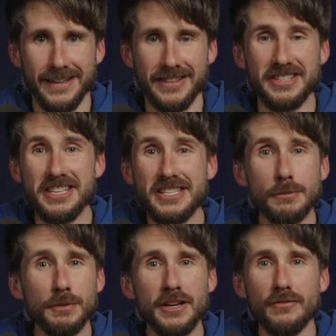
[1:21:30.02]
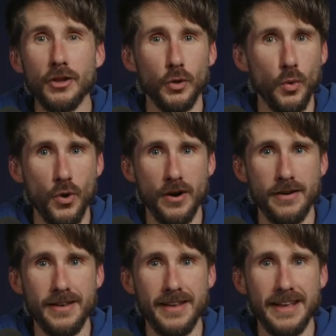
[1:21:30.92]
the discipline of the
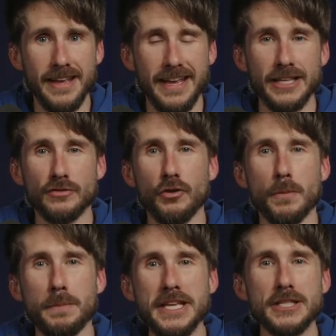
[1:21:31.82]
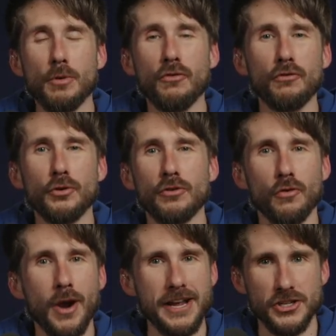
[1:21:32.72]
Lord is for the peaceable fruit of
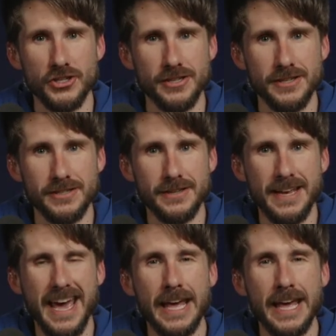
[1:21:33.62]
righteousness.